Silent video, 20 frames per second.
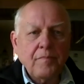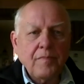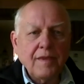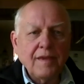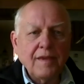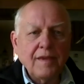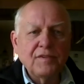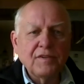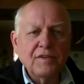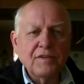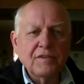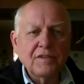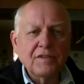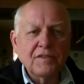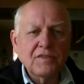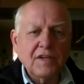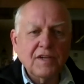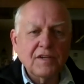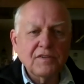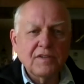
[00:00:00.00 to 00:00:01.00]
Is there a
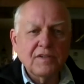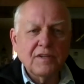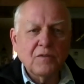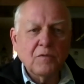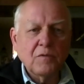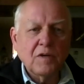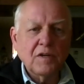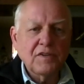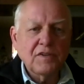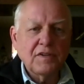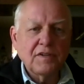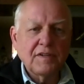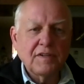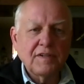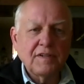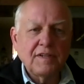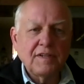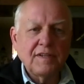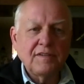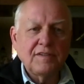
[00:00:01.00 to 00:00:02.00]
discussion in
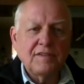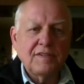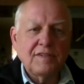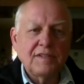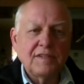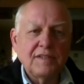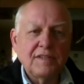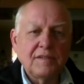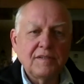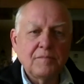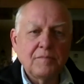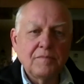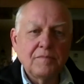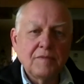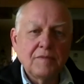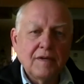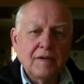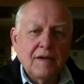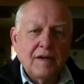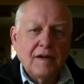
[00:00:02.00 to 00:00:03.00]
Washington, D.C.
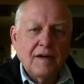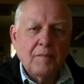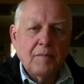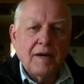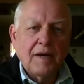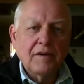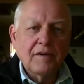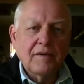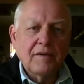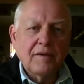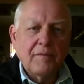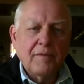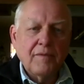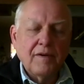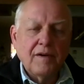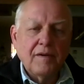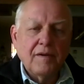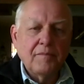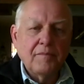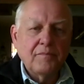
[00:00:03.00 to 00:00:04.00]
about
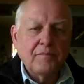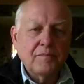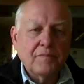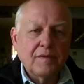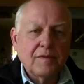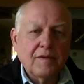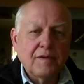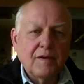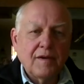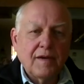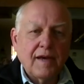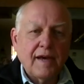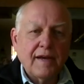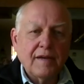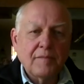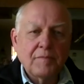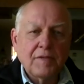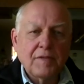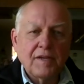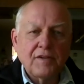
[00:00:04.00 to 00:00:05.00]

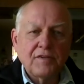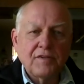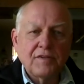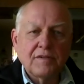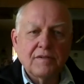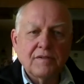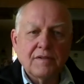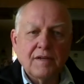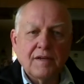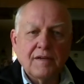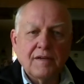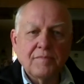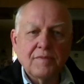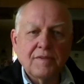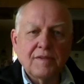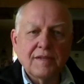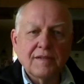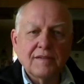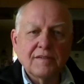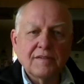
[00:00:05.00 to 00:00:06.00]
adaptation type
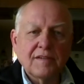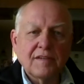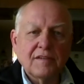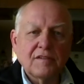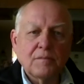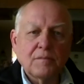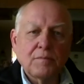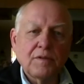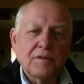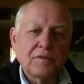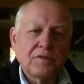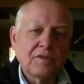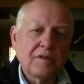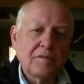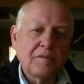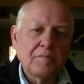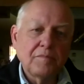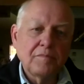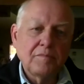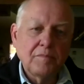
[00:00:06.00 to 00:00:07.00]
things as opposed
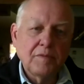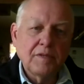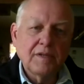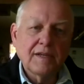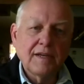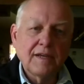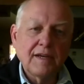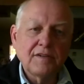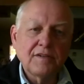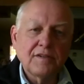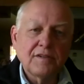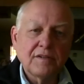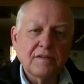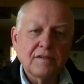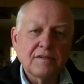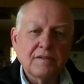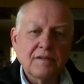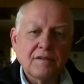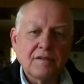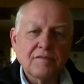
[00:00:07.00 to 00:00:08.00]
to
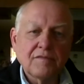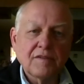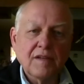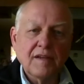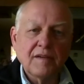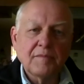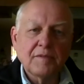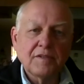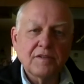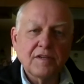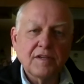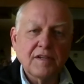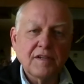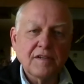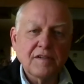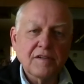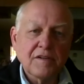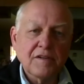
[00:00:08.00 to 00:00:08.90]
mitigation of climate change?